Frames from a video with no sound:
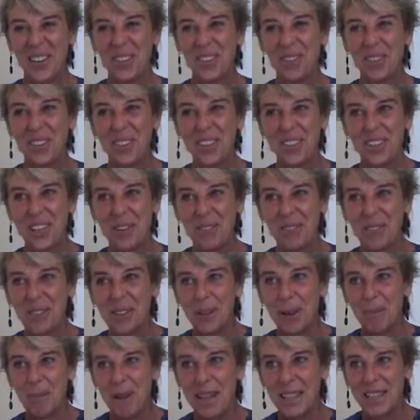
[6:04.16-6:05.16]
on
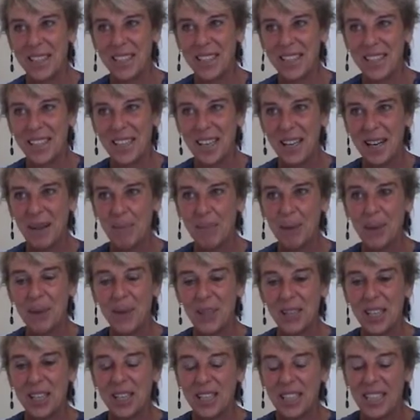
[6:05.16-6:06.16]
philosophical matters
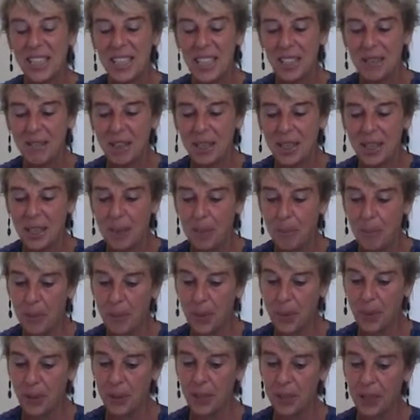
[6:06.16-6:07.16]
because I think it's very
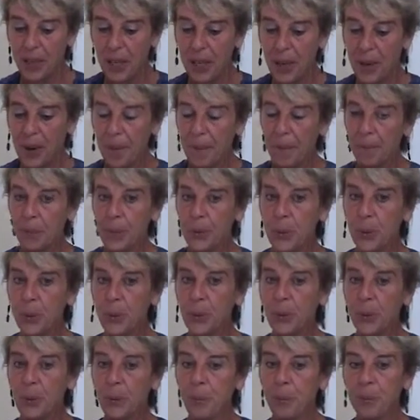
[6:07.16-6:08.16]
important
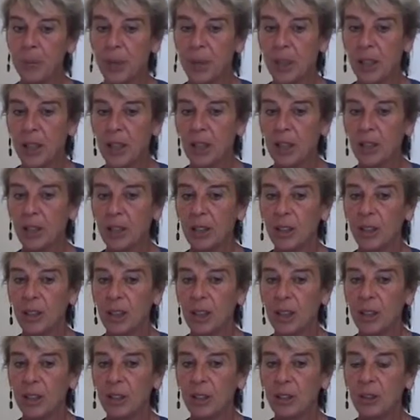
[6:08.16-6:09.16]
to
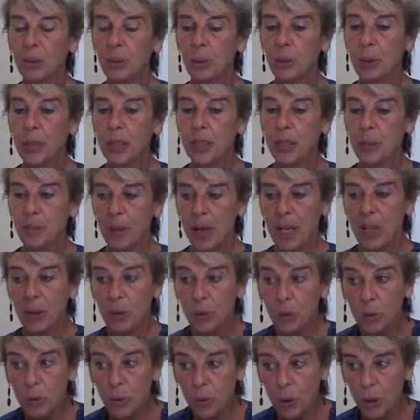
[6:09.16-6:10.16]
to explain,
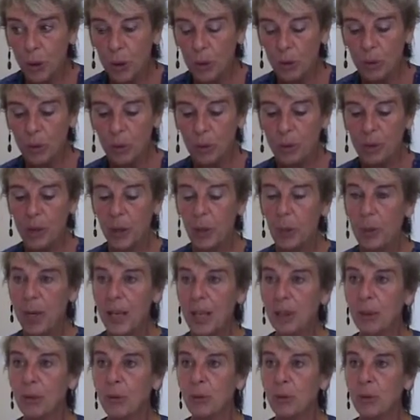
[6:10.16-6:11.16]
to know, to be
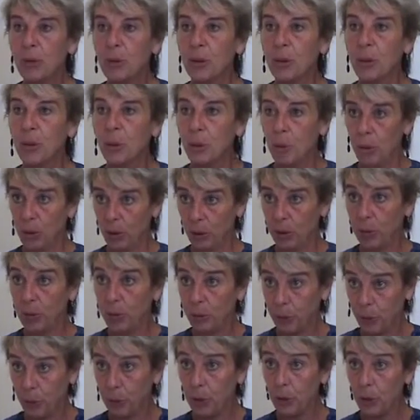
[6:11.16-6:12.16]
aware of your
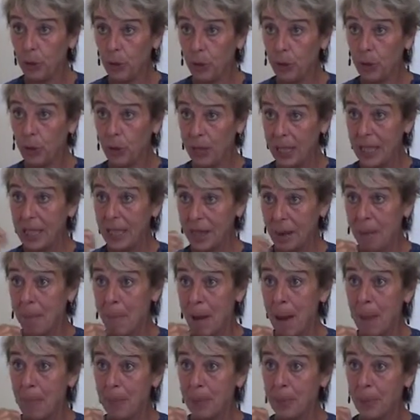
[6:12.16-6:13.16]
worldview, your inner
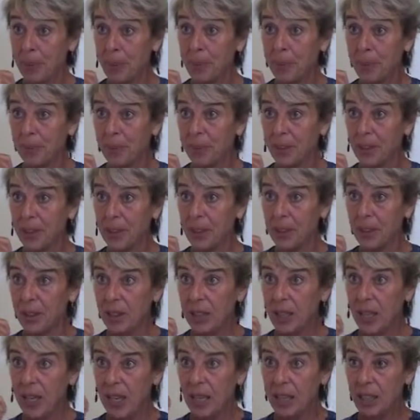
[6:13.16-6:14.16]
map. Eh?
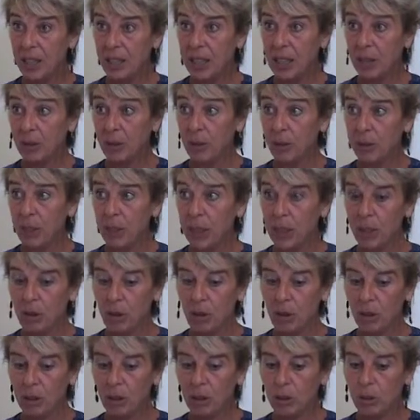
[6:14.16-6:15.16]
in
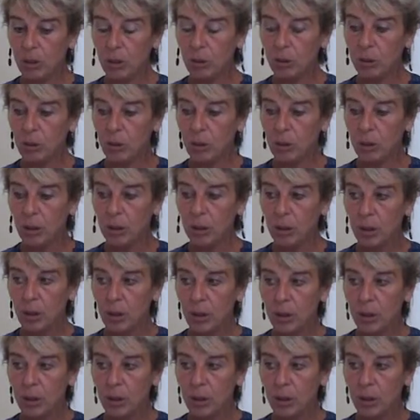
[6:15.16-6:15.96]
order to